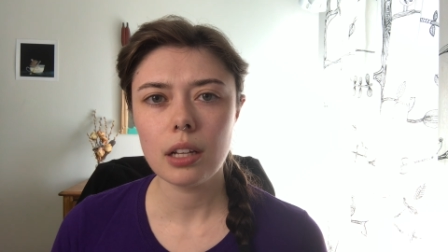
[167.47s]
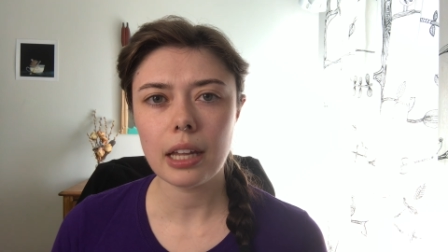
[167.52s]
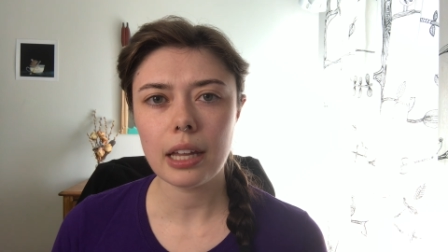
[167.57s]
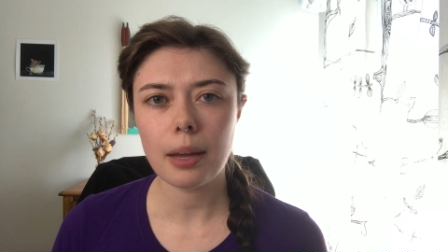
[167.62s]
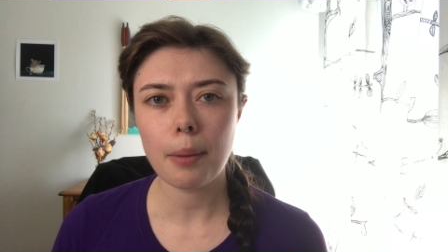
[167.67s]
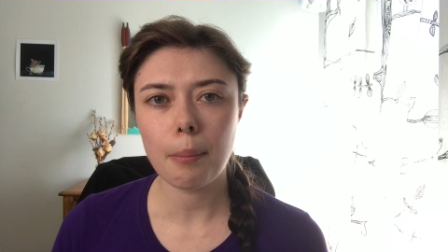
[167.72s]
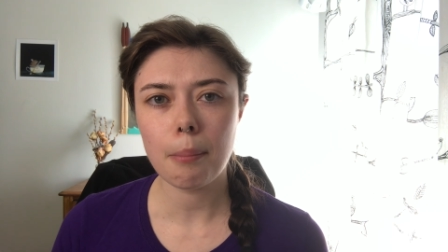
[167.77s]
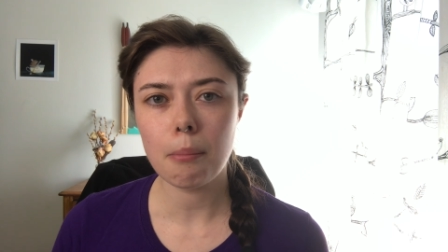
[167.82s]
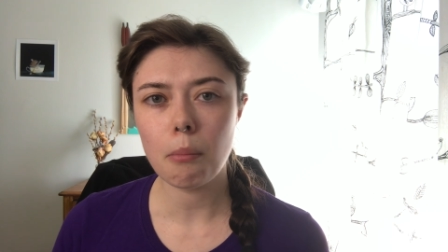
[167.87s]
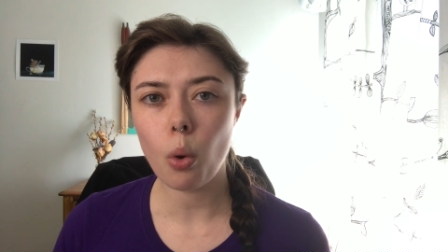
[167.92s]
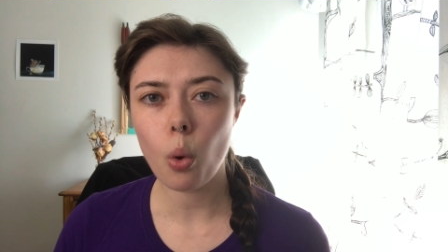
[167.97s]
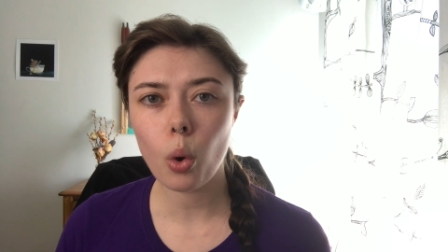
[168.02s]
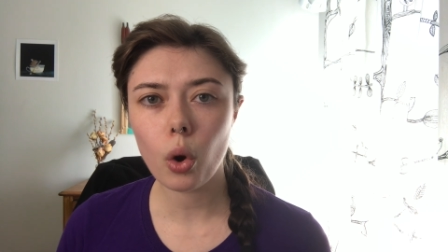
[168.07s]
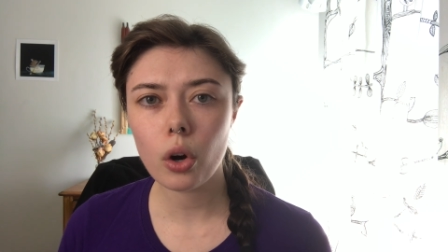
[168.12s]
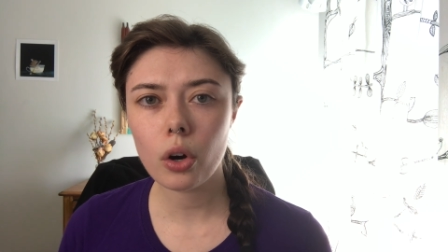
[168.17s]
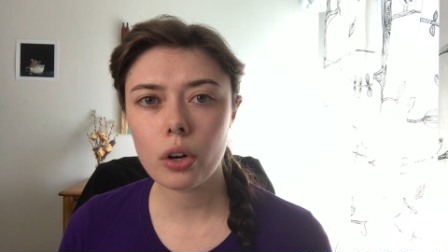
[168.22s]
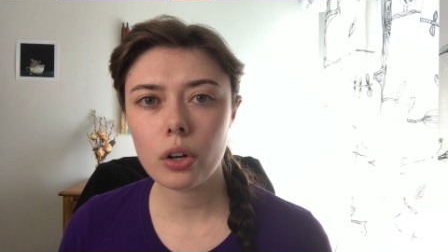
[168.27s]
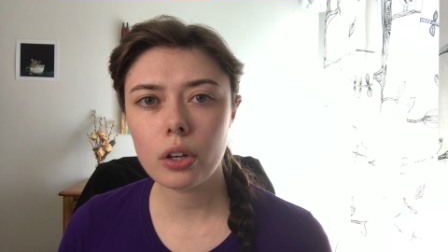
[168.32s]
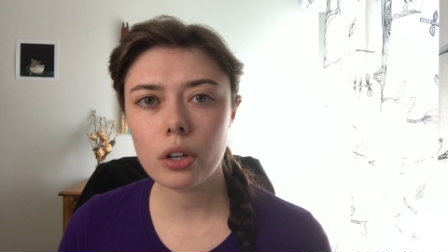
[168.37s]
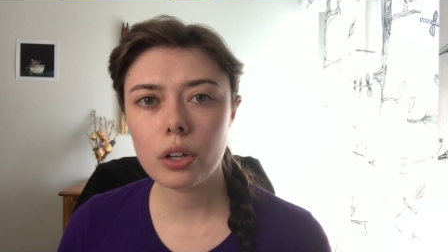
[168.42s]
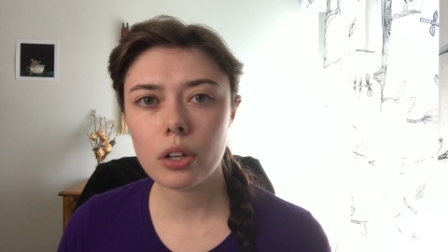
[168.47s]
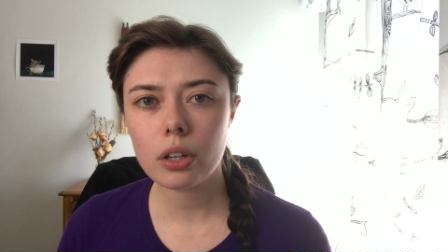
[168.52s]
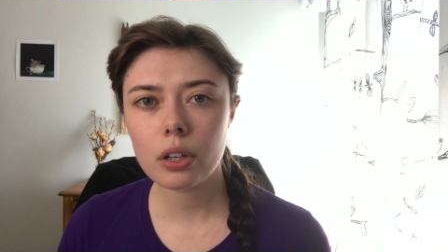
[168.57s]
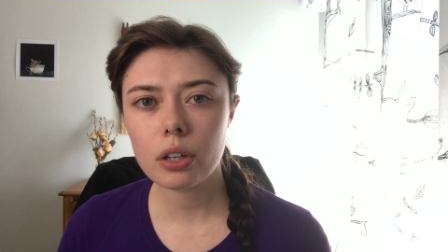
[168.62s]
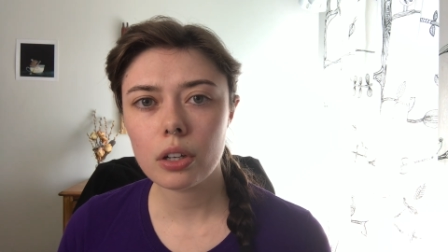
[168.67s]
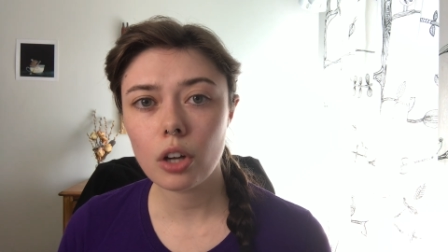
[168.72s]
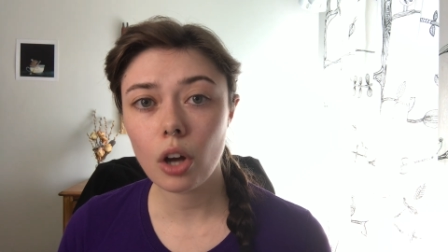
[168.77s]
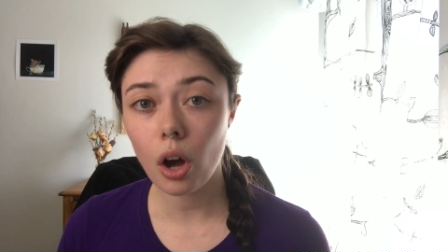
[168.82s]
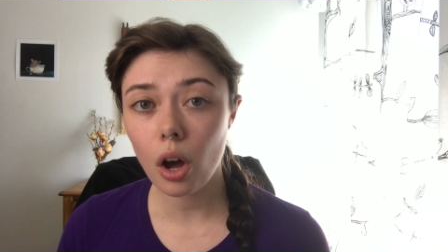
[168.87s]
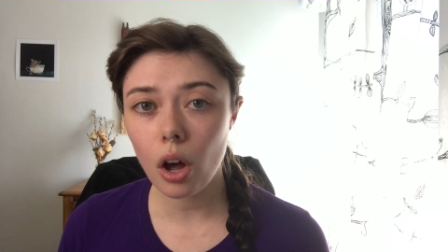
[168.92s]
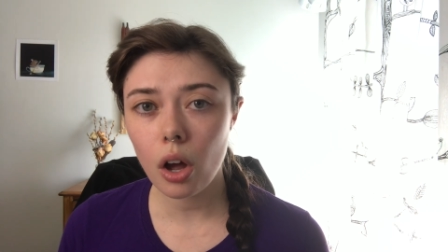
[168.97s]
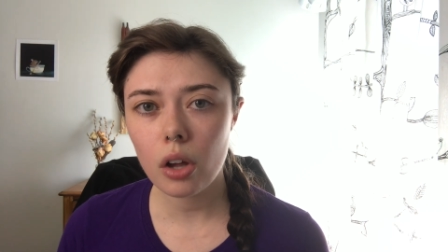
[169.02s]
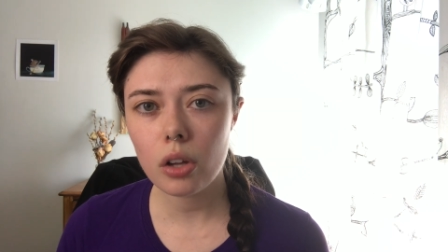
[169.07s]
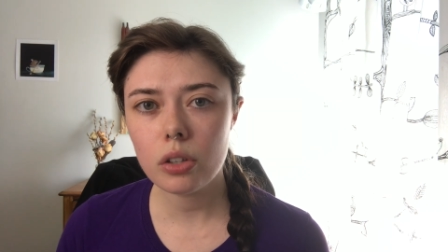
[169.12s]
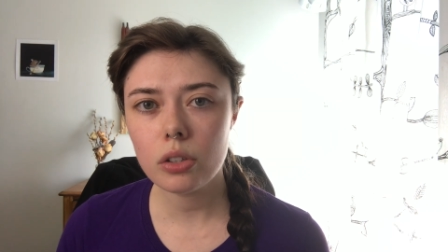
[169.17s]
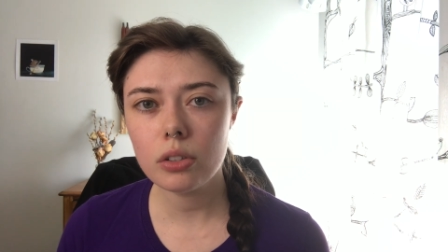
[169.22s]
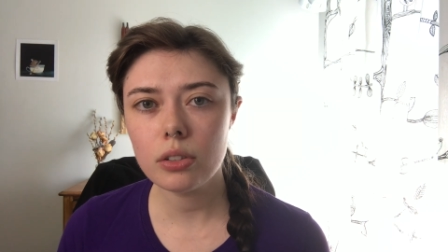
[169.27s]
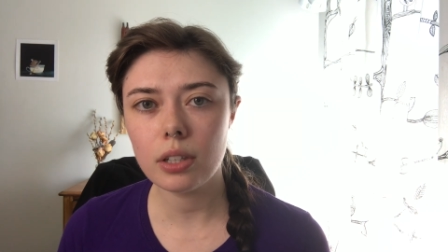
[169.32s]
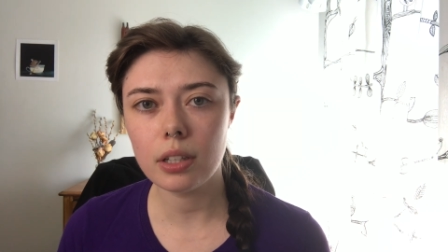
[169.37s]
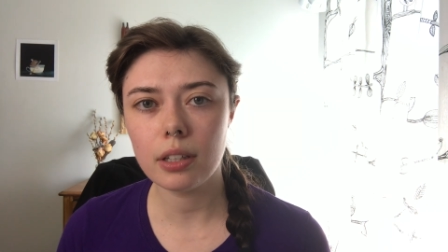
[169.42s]
morgue
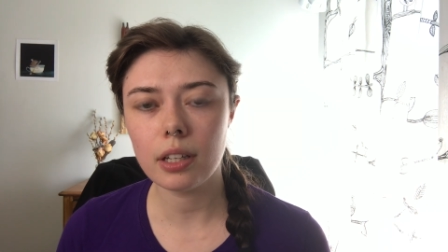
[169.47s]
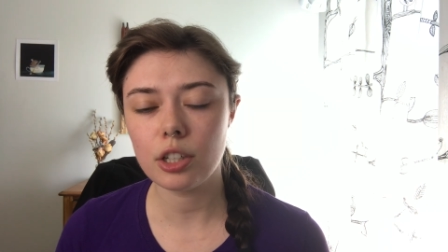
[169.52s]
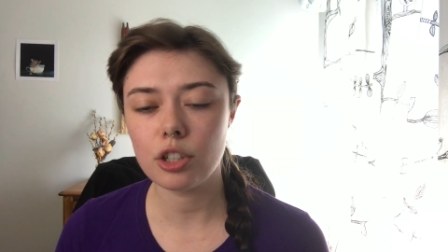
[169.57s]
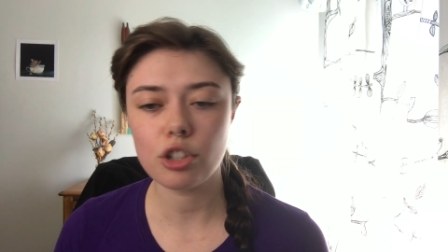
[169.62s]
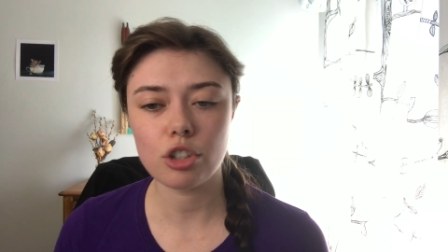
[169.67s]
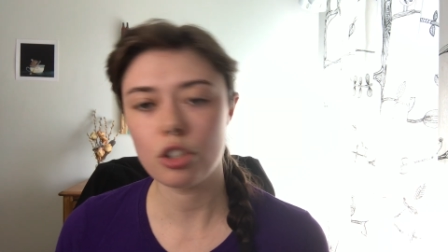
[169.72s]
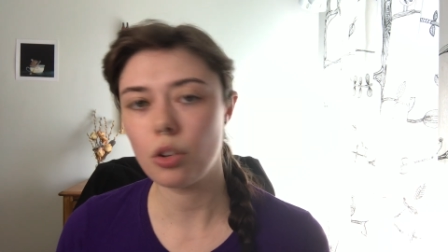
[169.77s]
calls and just